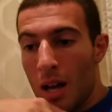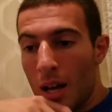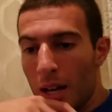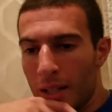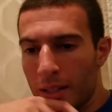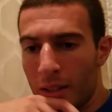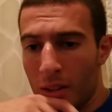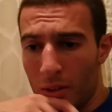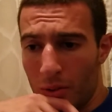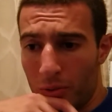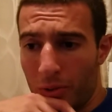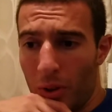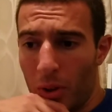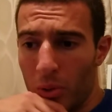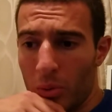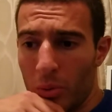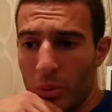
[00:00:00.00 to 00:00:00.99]
And then the
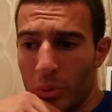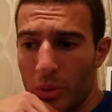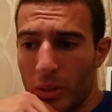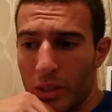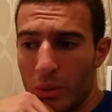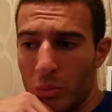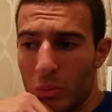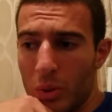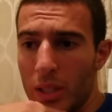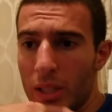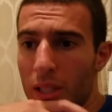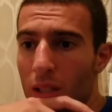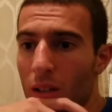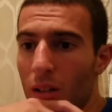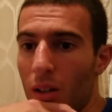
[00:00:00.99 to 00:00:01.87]
following week,